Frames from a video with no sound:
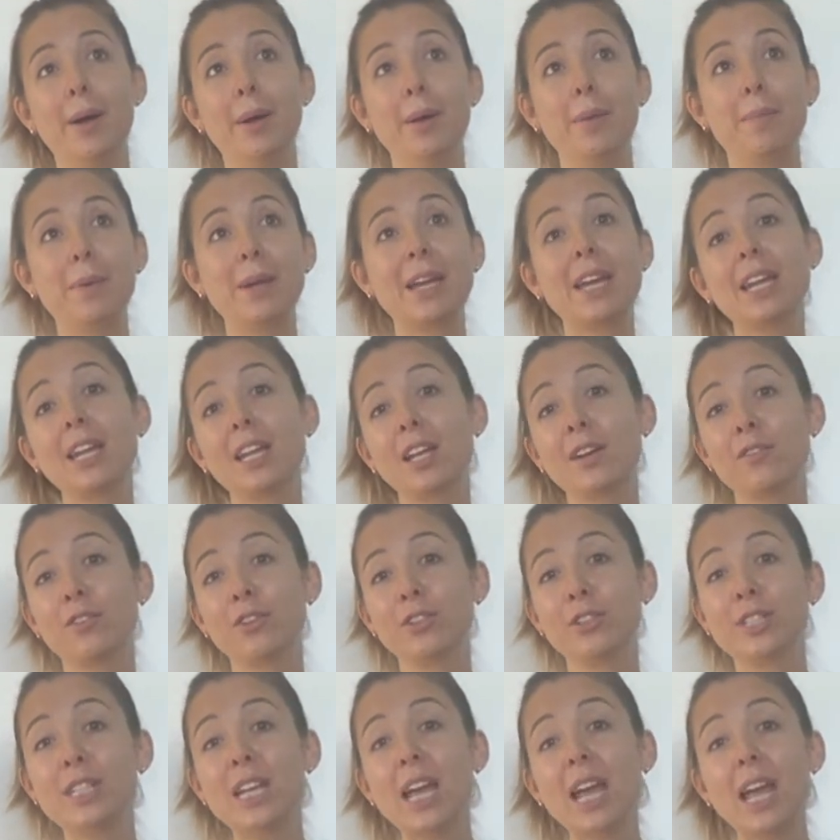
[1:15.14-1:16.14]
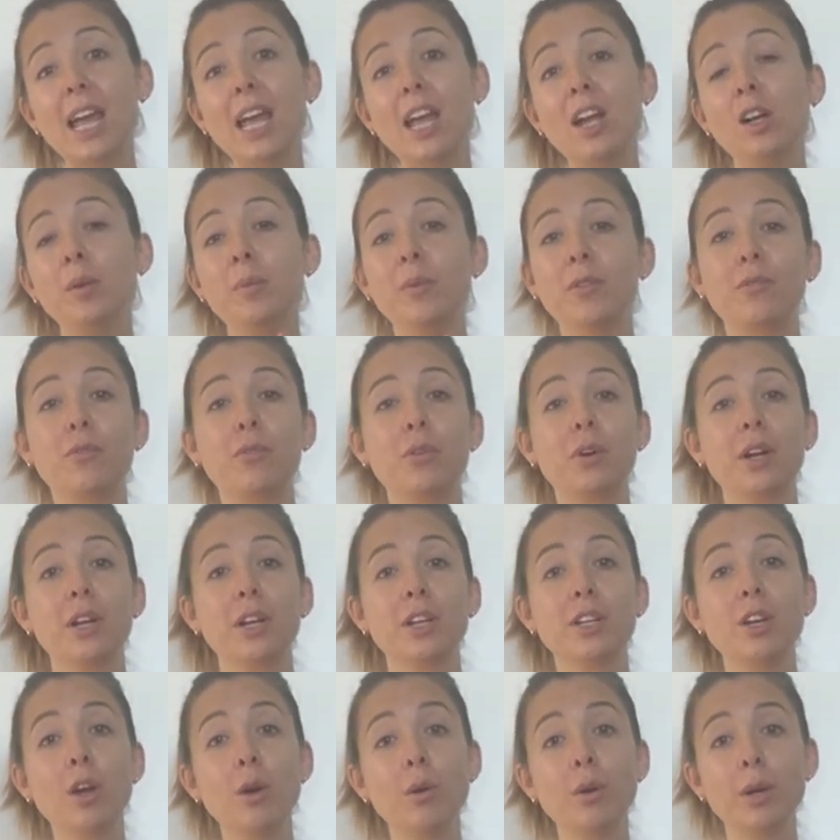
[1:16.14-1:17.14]
beginning of your day or before a
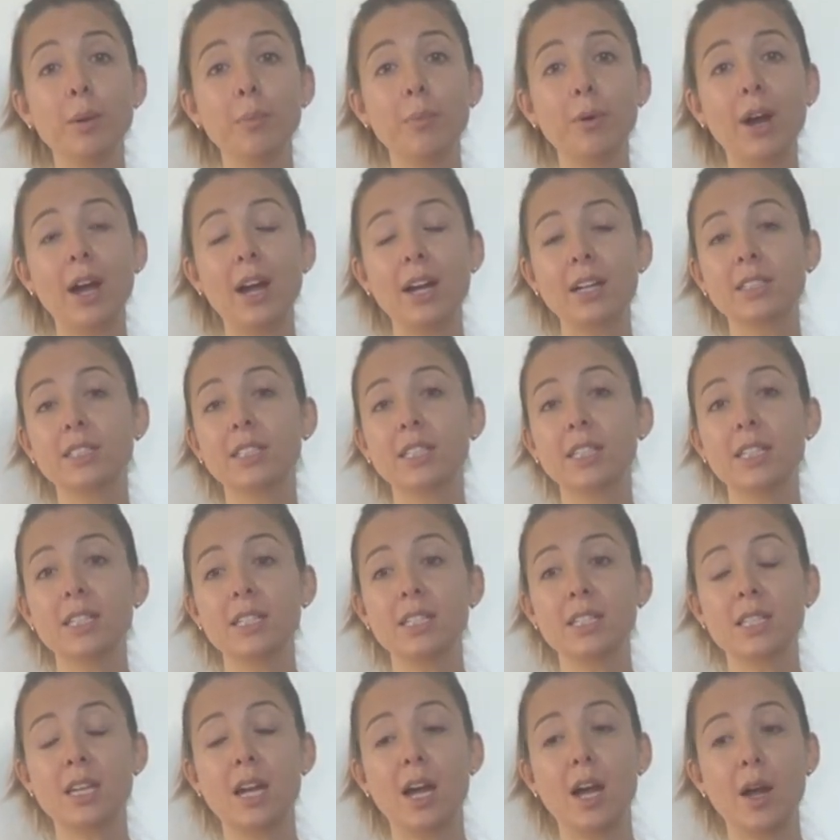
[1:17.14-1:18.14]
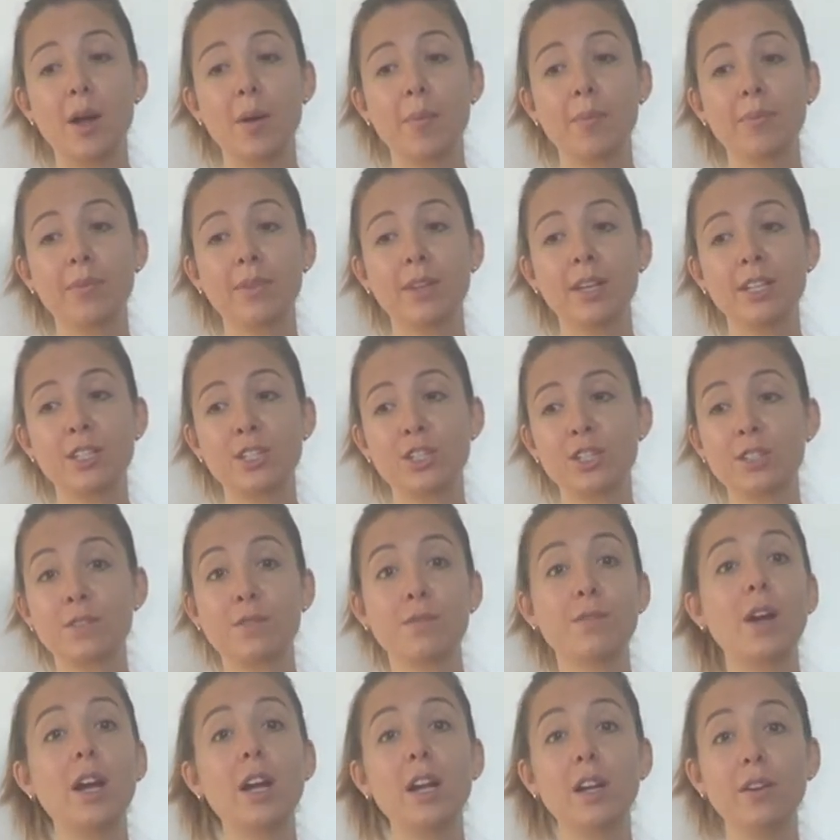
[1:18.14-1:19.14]
yoga practice, it's just
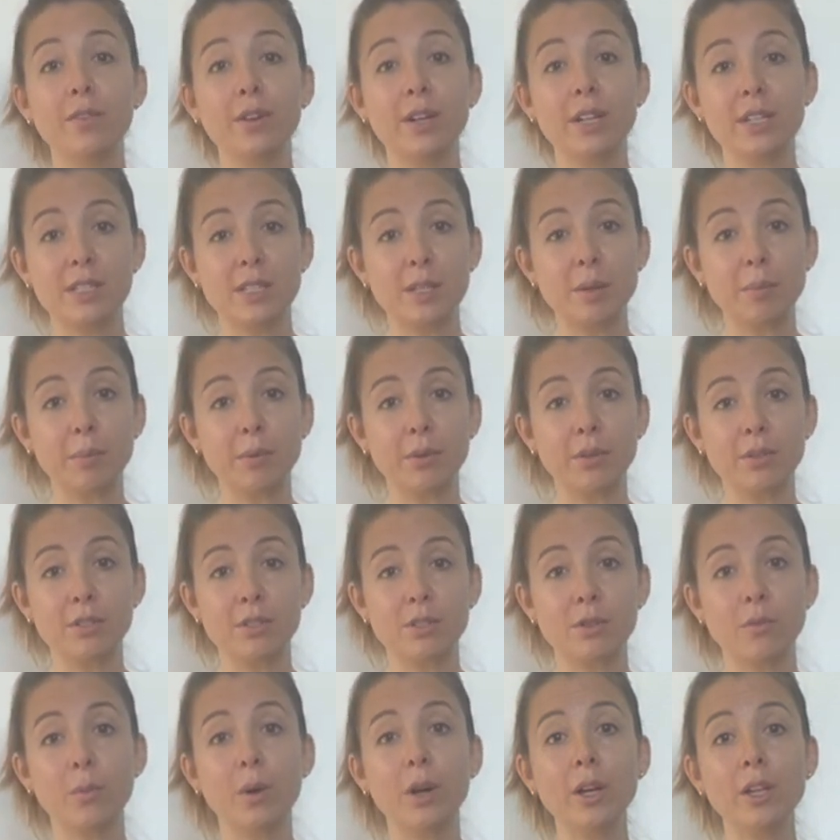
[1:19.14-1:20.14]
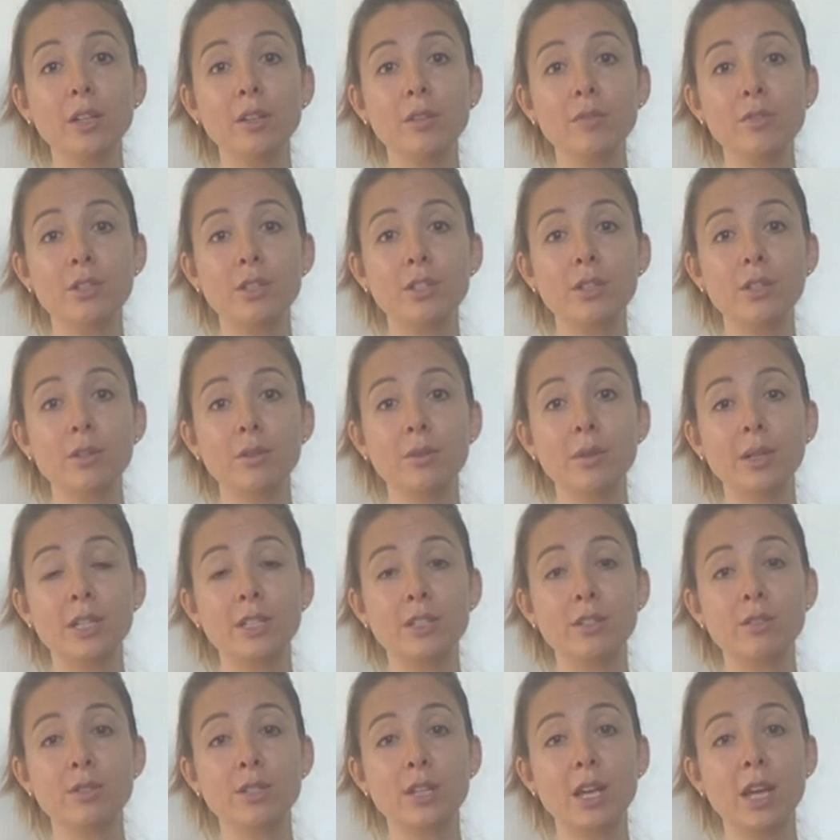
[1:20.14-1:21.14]
very, very simple. So what you do is
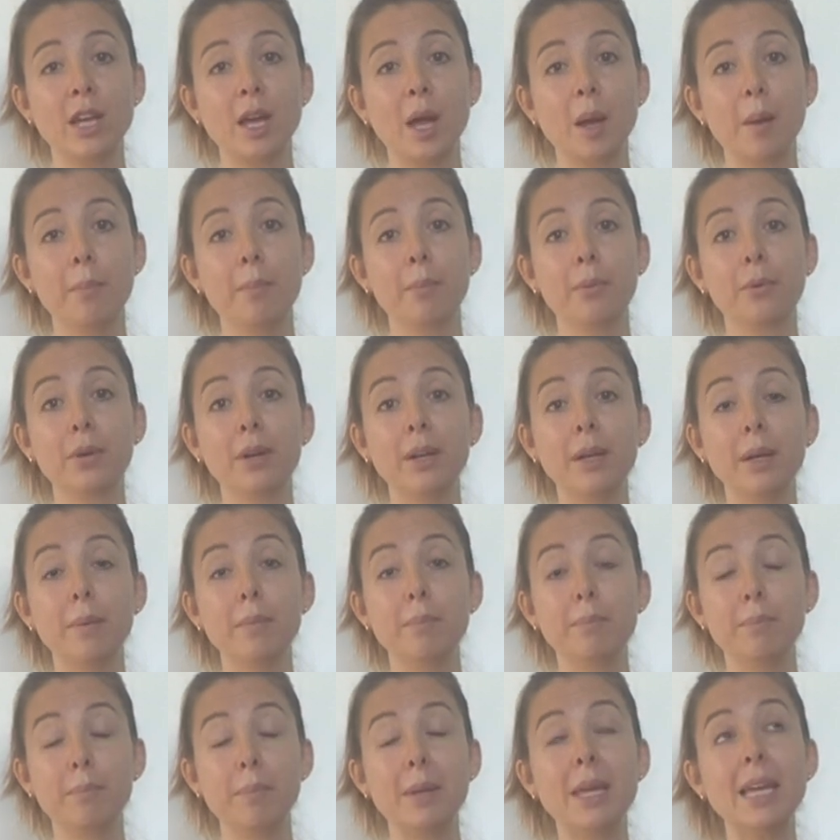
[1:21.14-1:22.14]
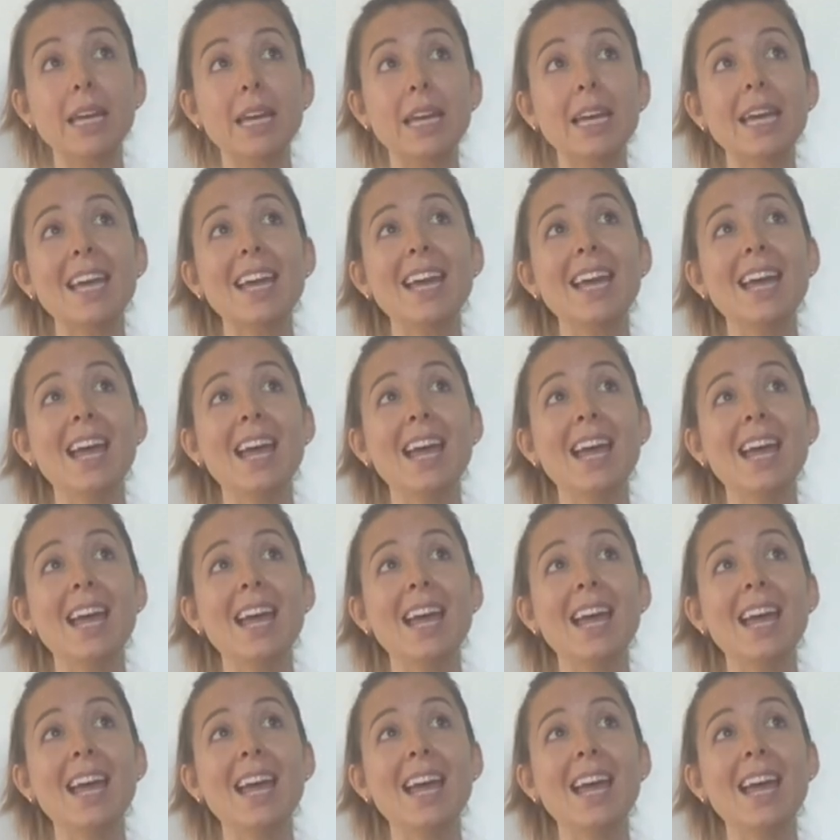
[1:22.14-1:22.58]
you take a big,